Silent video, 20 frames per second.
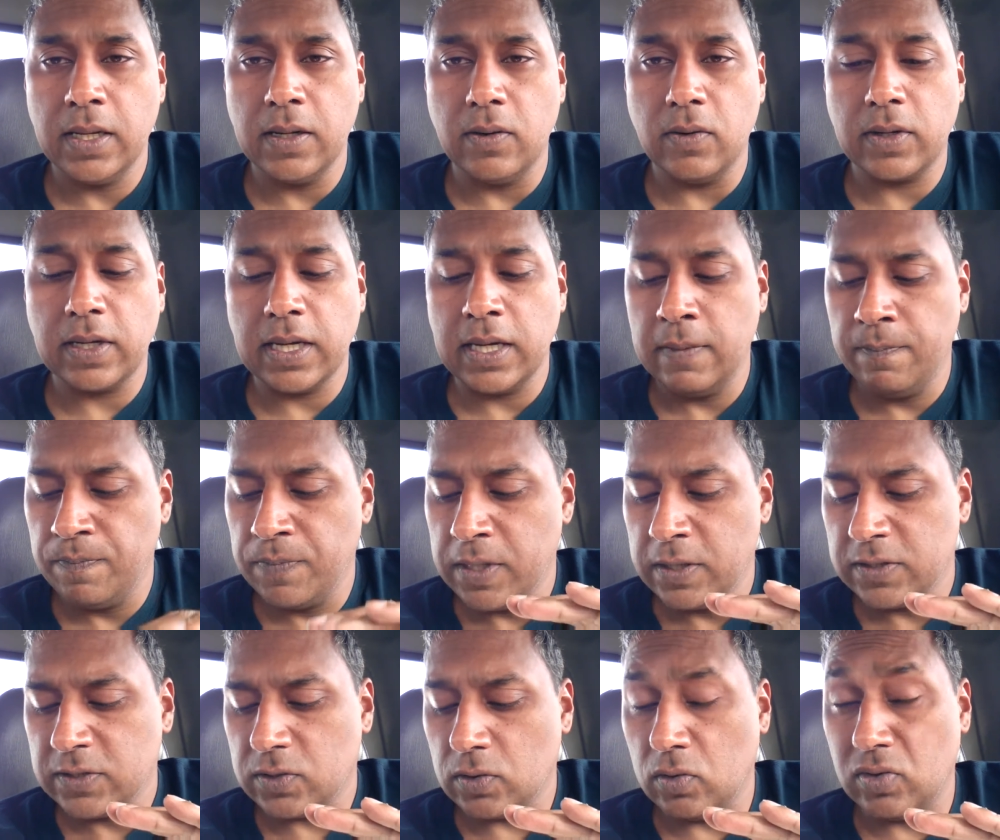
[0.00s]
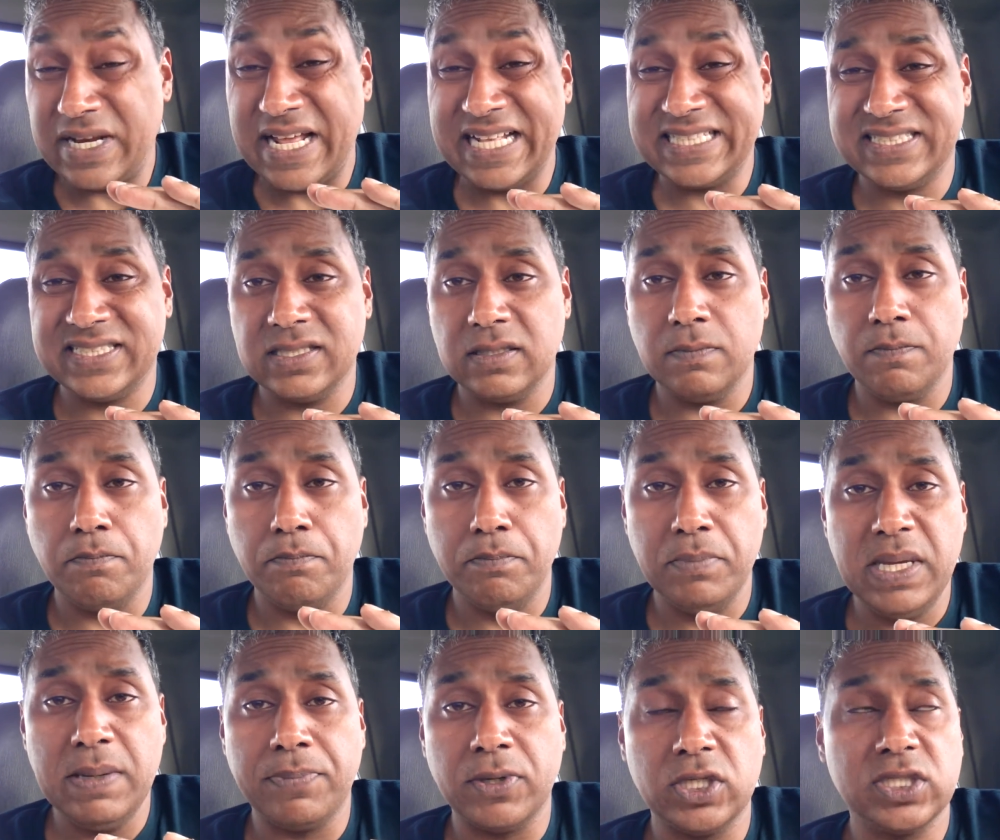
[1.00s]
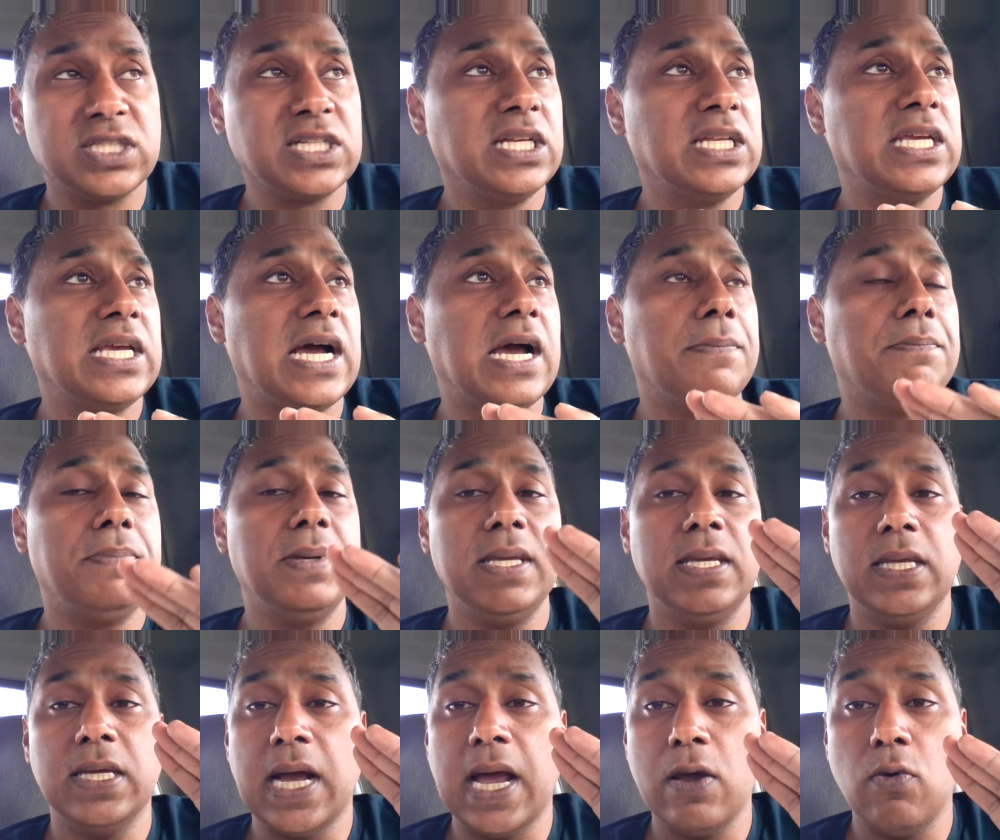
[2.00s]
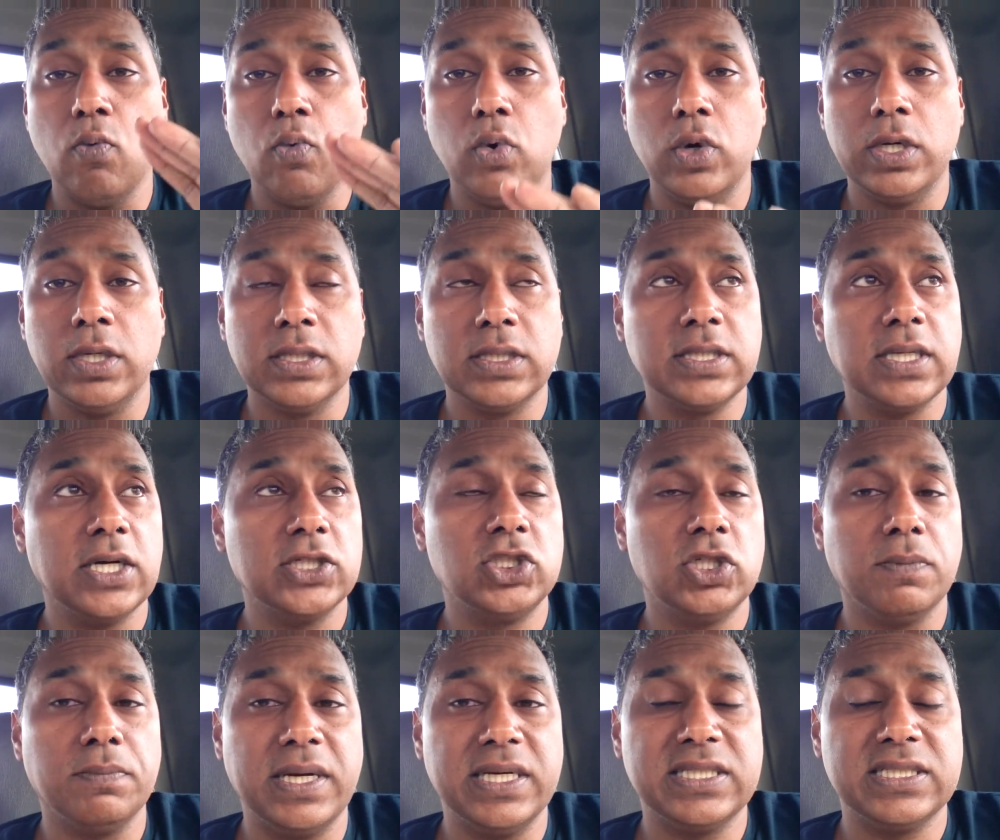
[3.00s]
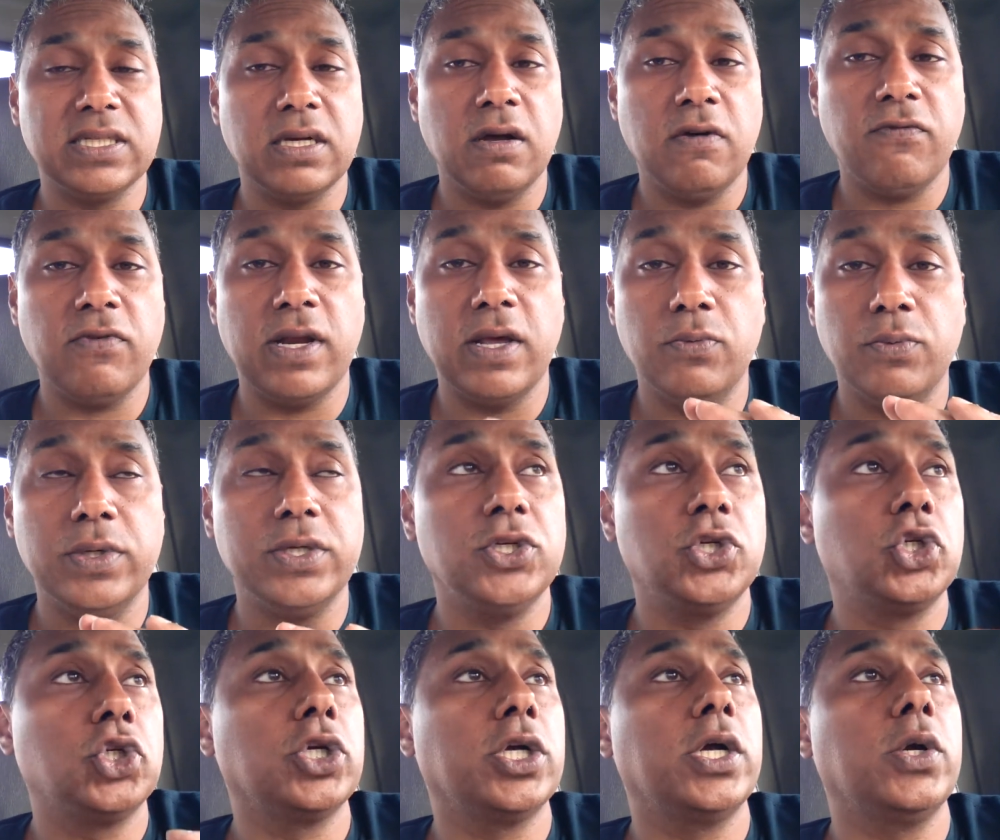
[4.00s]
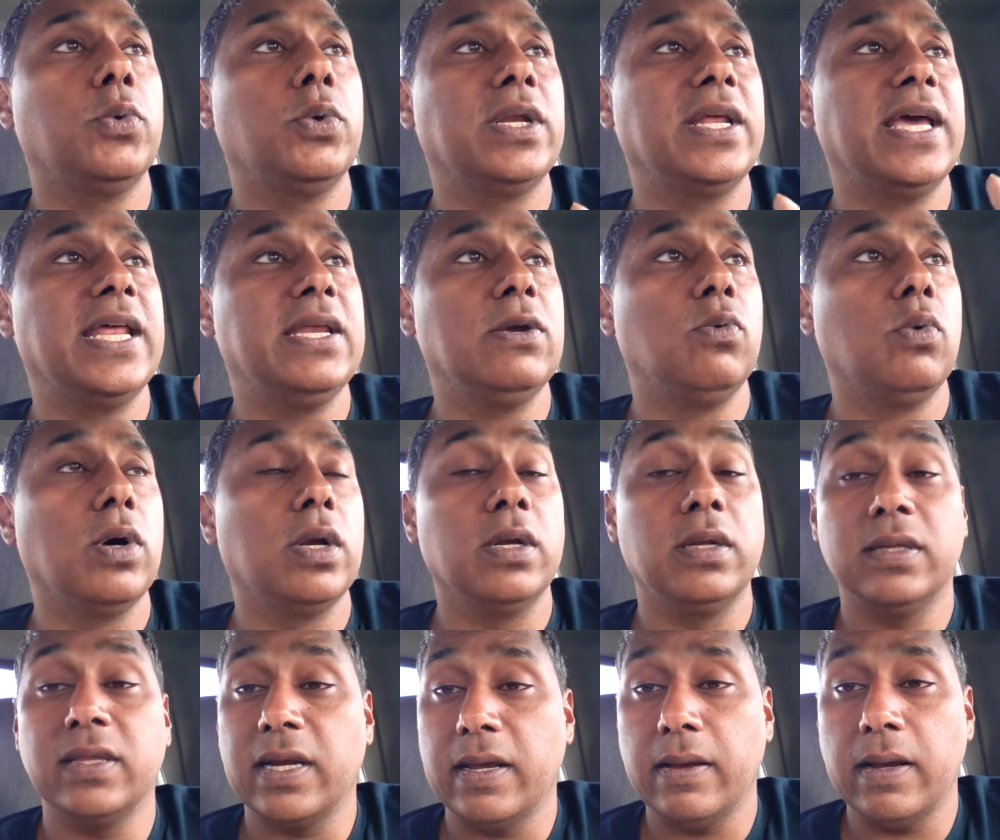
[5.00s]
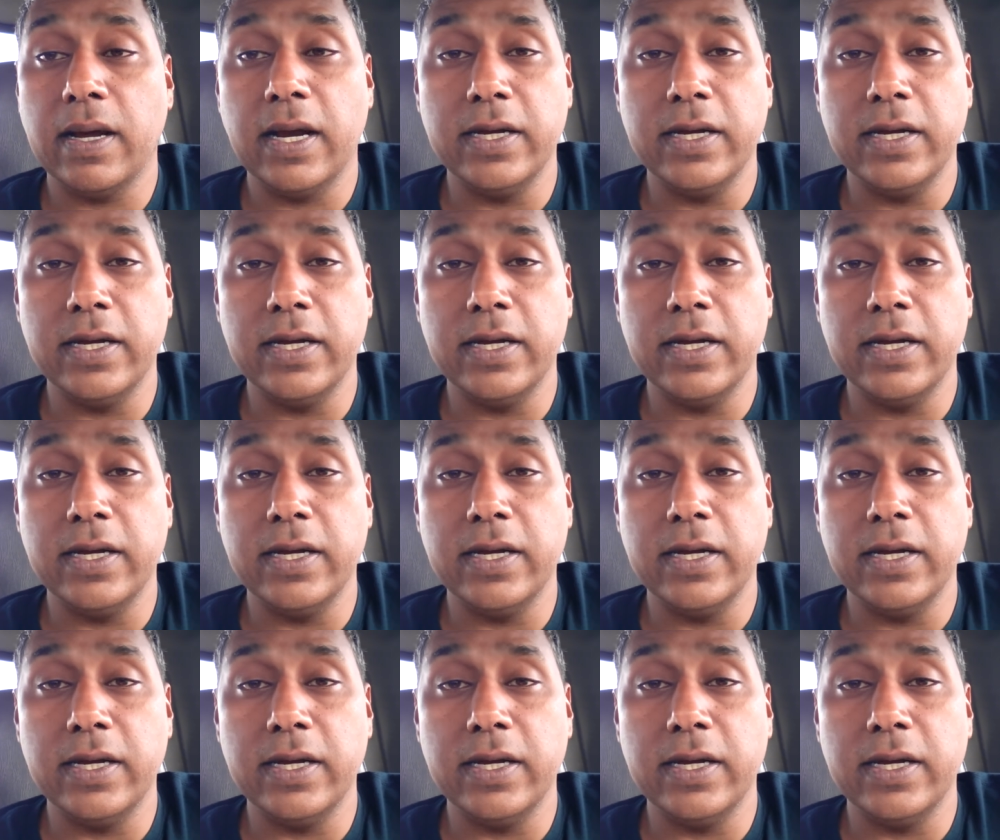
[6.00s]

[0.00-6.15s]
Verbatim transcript: okay so that's me personally i'd be i wouldn't touch it myself and i wouldn't share it with anyone that i,